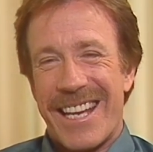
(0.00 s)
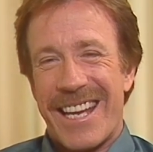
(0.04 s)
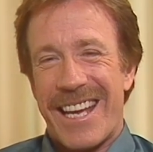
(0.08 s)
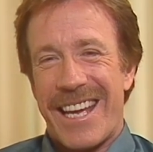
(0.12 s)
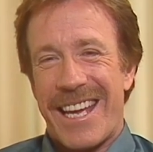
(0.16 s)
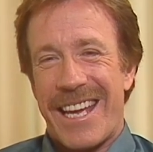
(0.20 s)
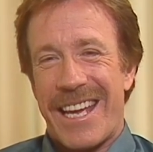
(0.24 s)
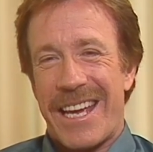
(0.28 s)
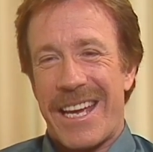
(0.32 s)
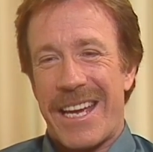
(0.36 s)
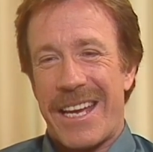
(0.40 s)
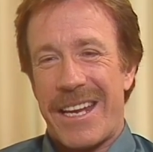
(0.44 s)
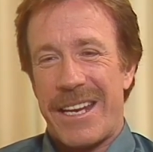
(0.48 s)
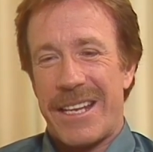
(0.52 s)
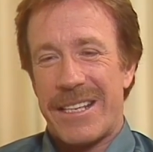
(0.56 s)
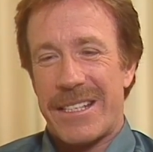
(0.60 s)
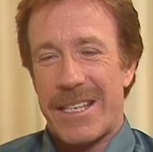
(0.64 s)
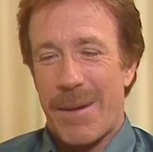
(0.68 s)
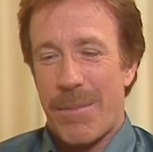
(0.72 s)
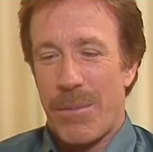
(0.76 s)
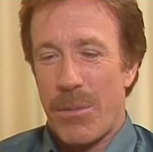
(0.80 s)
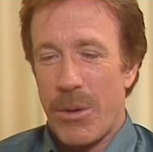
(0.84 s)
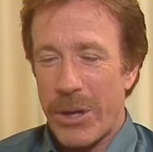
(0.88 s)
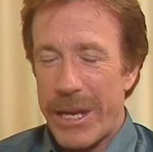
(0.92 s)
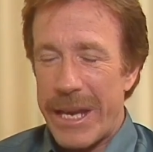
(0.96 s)
And as
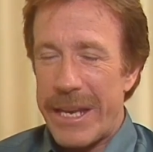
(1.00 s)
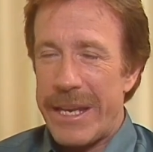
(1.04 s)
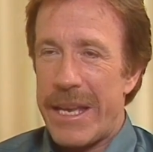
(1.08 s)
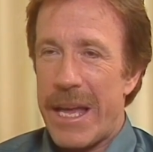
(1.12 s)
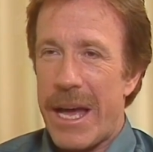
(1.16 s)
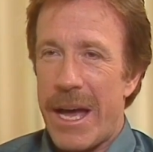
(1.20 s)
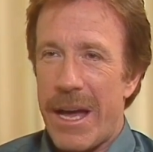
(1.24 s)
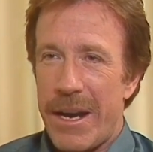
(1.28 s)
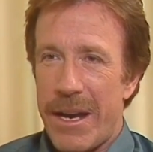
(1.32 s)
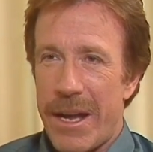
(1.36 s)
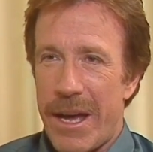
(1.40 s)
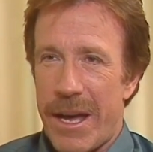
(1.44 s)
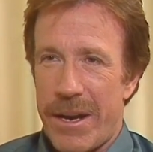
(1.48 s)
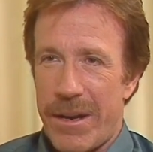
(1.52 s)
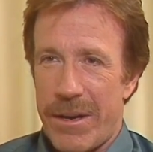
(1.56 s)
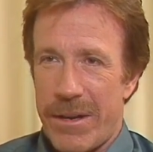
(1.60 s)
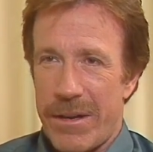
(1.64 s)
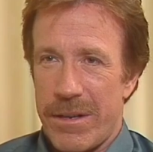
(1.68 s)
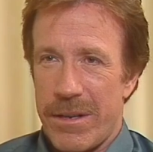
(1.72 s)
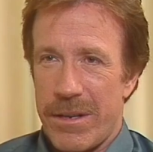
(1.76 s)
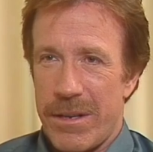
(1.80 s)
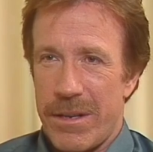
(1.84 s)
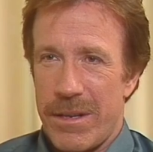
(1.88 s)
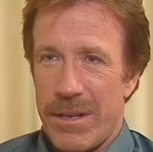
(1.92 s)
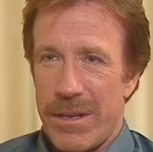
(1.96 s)
I'm looking down on
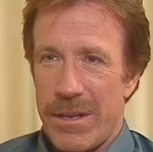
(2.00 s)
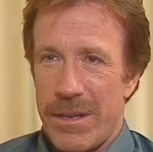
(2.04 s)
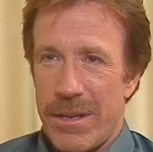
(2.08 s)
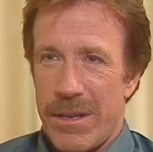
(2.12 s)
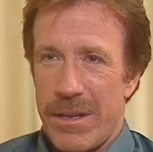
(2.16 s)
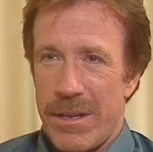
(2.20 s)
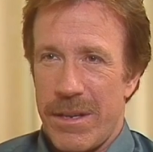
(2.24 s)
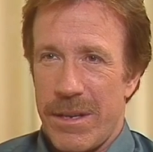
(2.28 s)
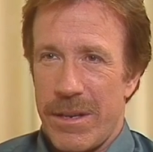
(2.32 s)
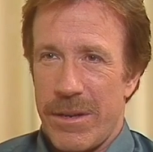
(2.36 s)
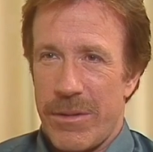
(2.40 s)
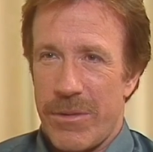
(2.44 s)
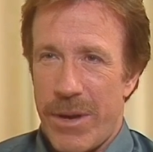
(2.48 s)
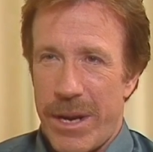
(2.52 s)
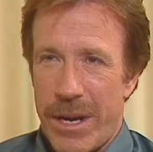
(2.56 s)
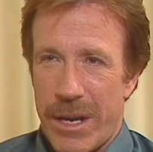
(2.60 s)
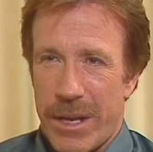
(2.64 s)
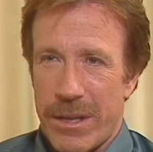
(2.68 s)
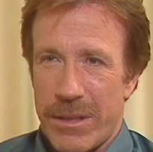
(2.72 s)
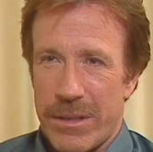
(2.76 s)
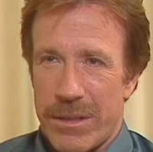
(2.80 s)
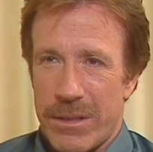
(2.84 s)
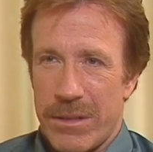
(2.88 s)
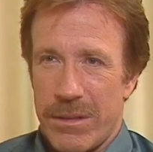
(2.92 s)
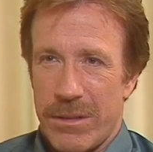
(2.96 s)
her, trying to
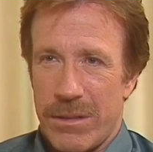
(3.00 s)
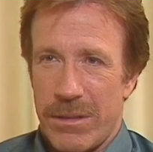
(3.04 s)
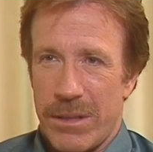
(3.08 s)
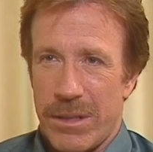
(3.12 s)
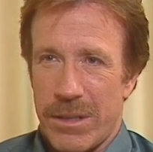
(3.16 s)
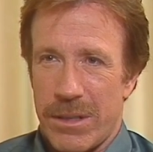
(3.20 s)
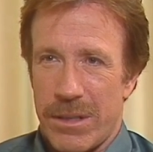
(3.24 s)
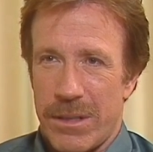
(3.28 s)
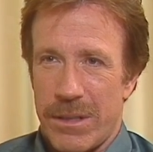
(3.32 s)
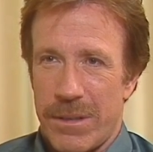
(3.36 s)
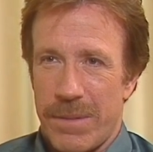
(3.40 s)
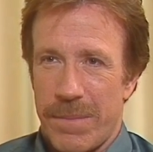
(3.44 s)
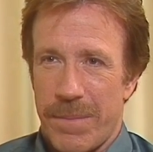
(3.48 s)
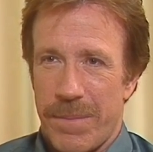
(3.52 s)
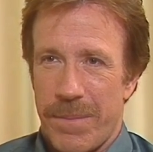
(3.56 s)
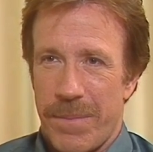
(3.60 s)
console her,